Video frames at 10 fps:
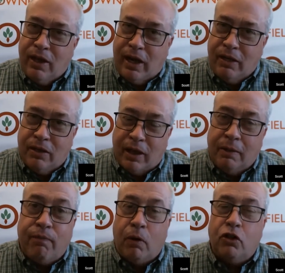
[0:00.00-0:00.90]
I
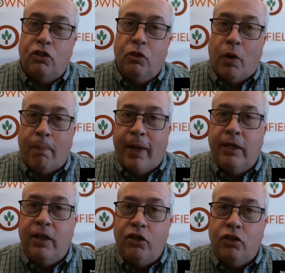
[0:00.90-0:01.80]
think folks do want to pay
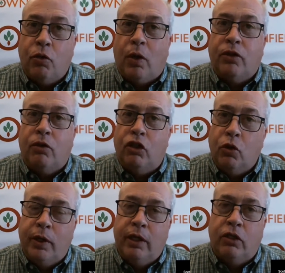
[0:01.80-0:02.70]
attention to what they're
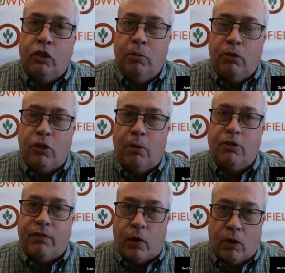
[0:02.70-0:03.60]
doing in terms
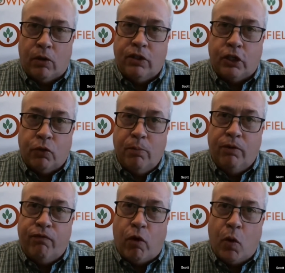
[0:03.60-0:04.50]
of herds as we
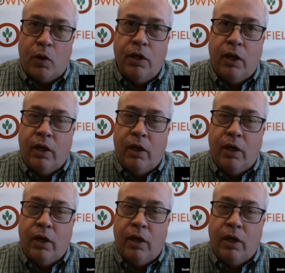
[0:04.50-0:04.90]
move forward.